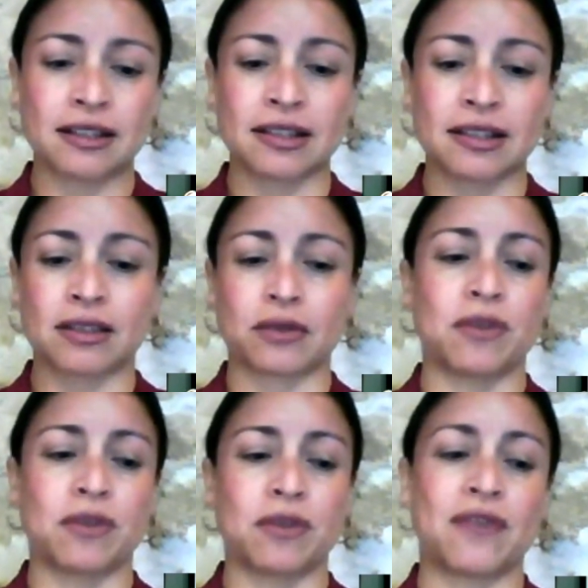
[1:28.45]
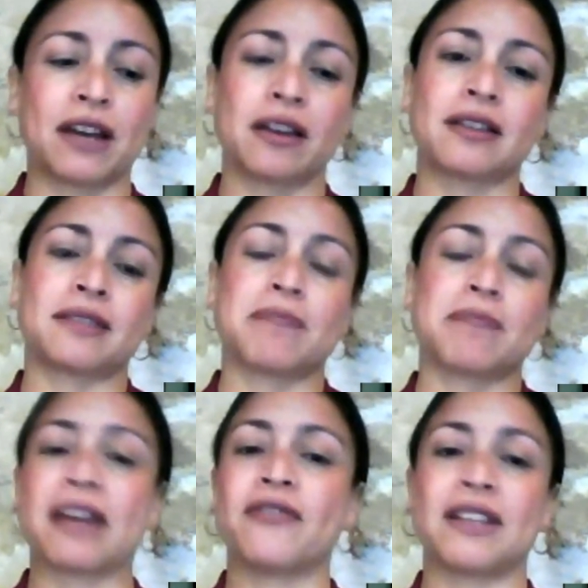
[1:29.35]
through the various
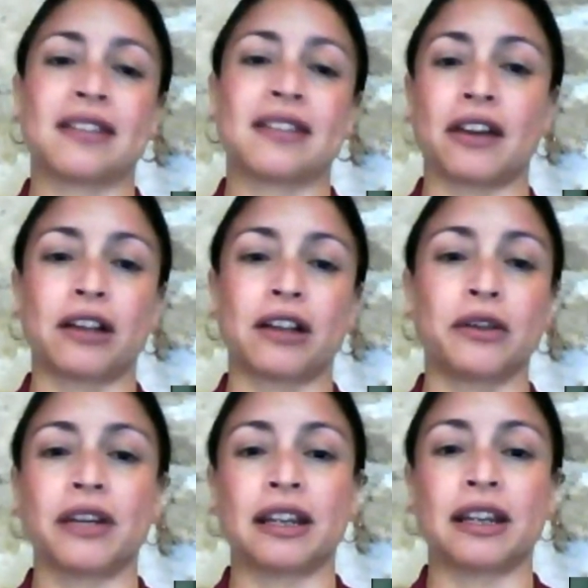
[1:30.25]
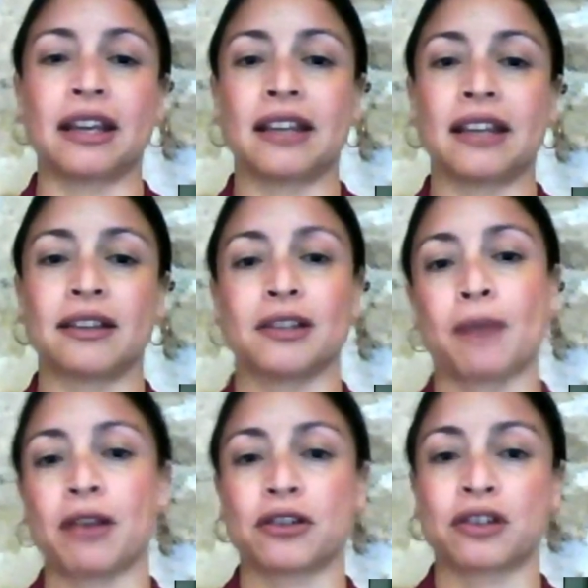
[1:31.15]
benefits that are included in their
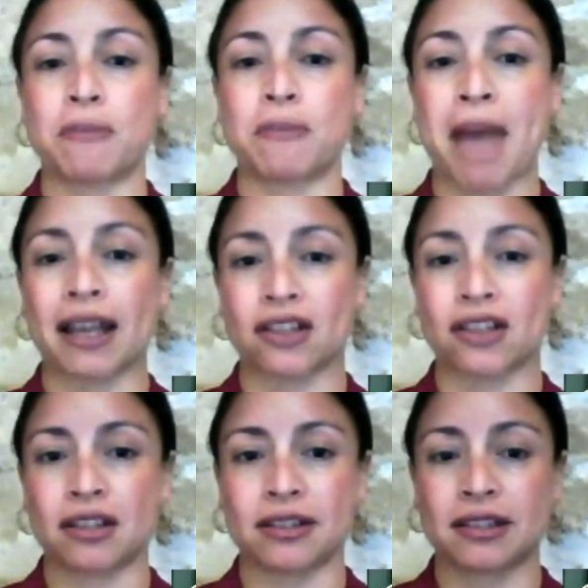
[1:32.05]
sponsorship packages.